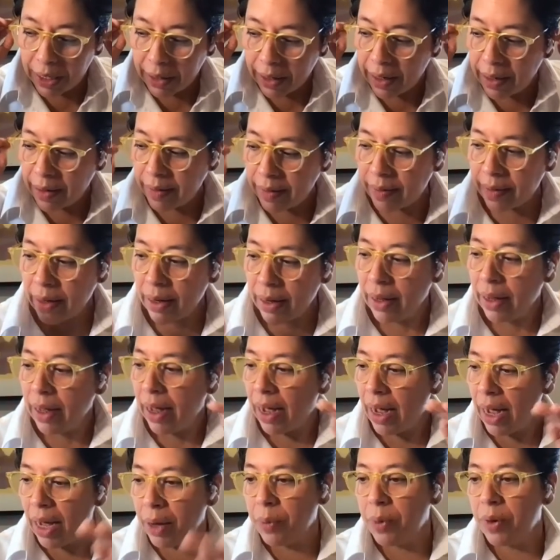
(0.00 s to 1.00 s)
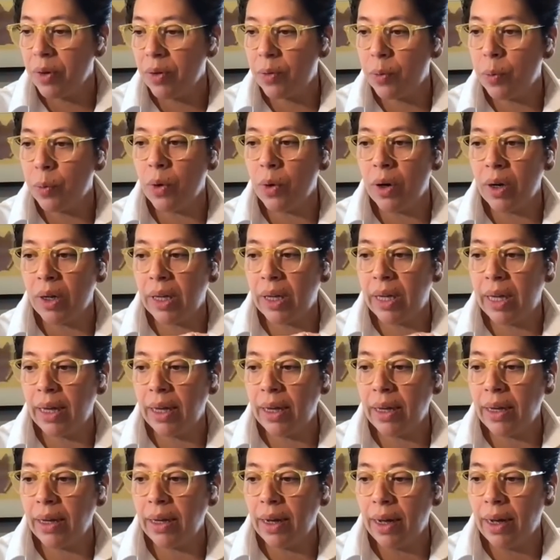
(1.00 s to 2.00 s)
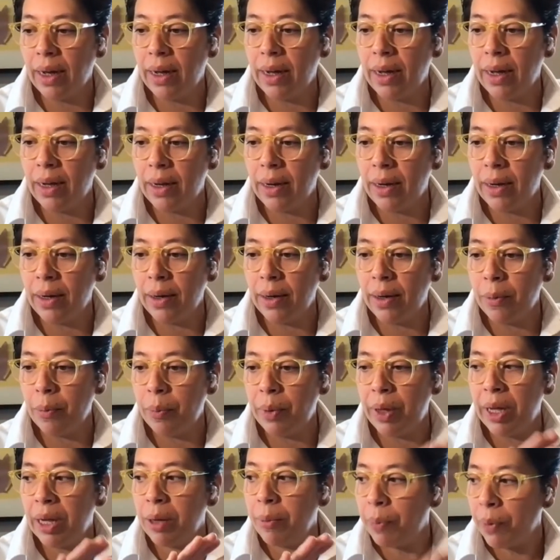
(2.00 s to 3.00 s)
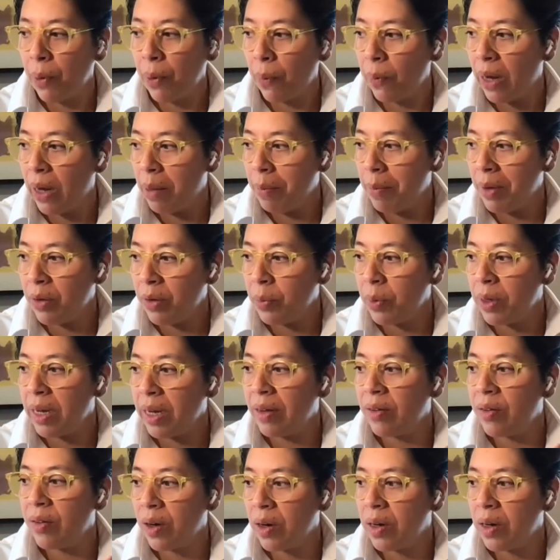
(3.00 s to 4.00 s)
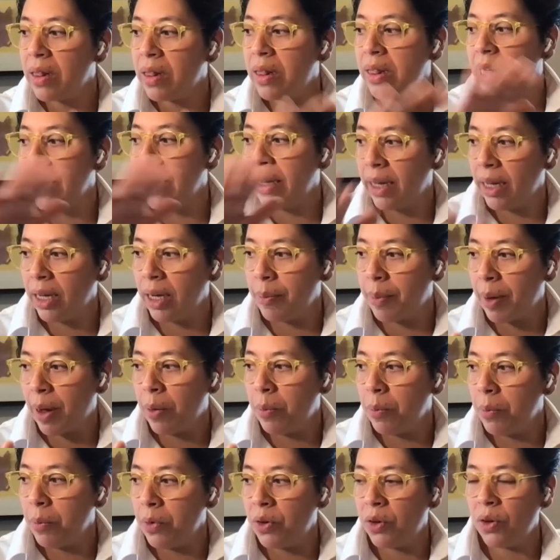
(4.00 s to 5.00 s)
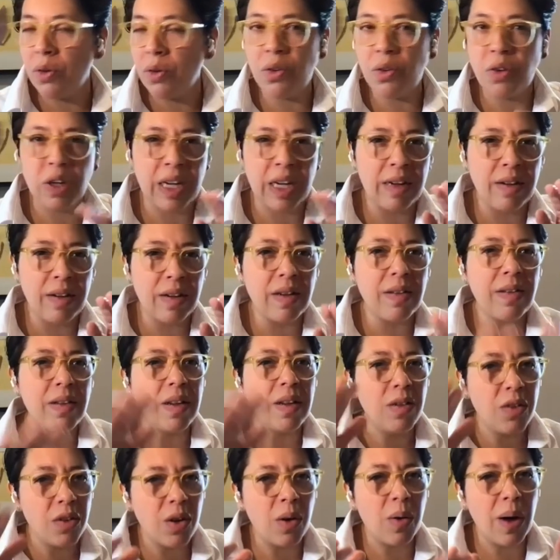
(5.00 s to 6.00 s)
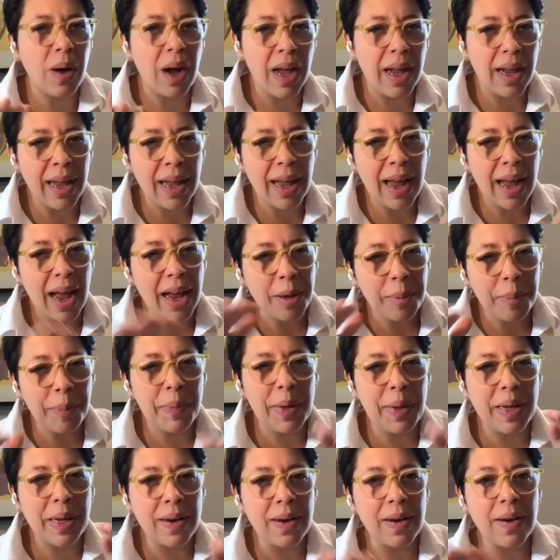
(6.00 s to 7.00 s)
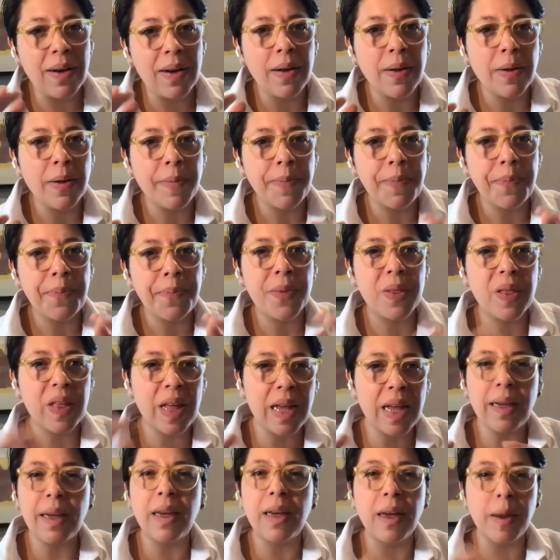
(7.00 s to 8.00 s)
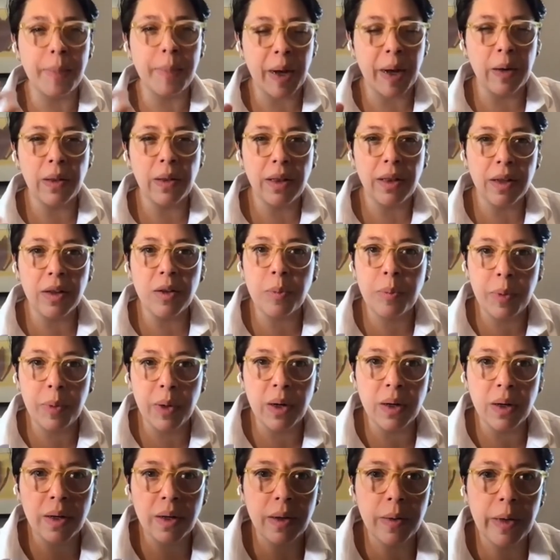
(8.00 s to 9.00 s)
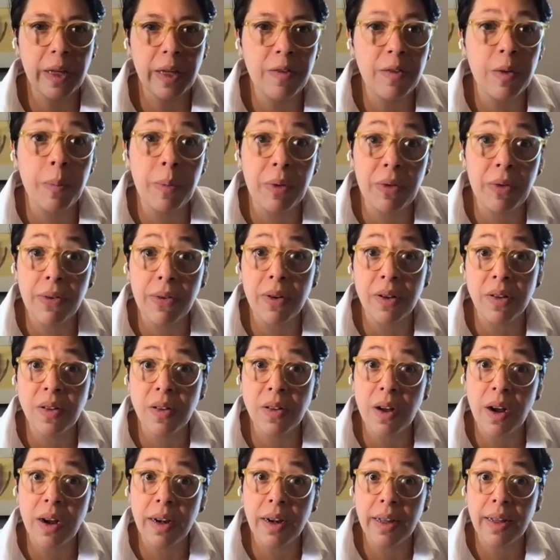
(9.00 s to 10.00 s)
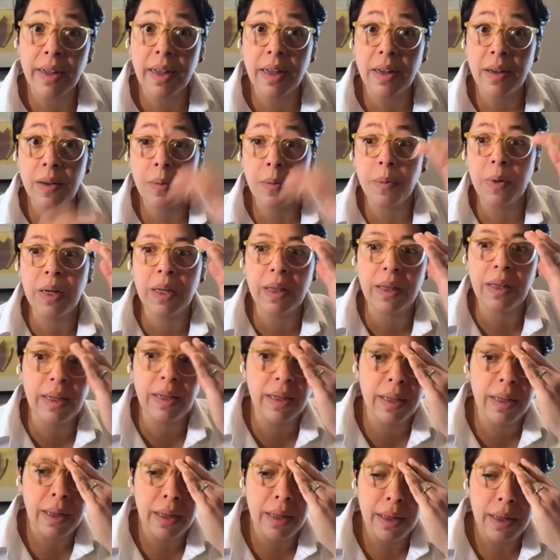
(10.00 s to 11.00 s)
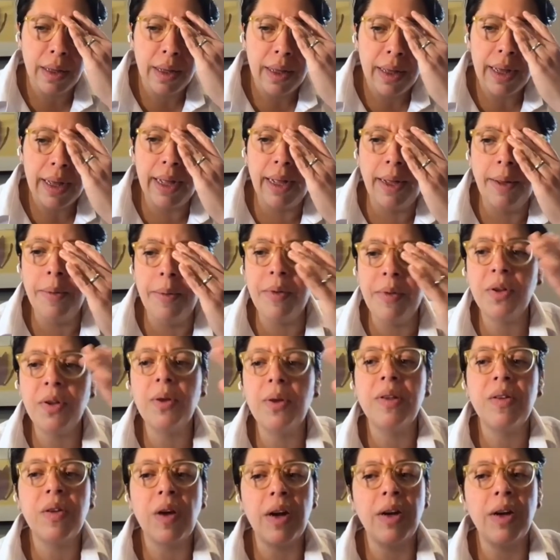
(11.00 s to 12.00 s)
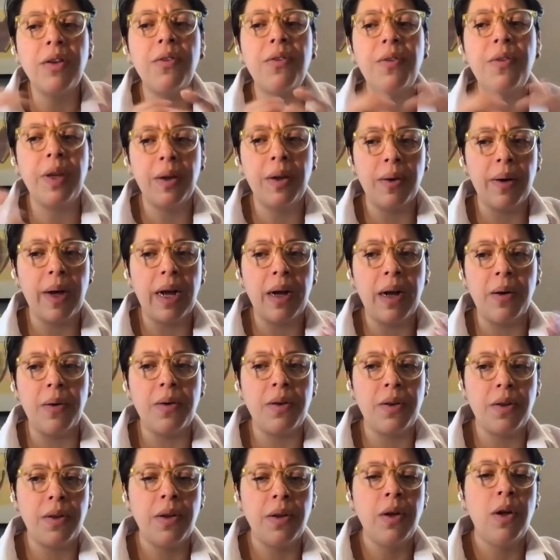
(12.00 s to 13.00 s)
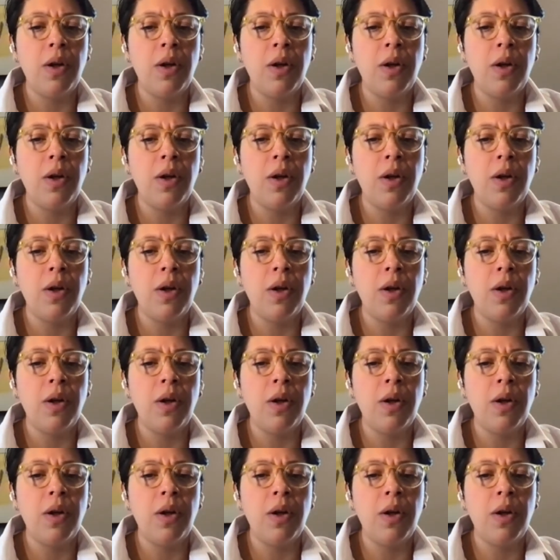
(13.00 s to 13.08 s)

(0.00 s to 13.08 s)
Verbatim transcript: because I was working on big problemas when I started thinking about muchos changes. And so I had been thinking about this book even before starting it, really. Um, and so it's hard to figure out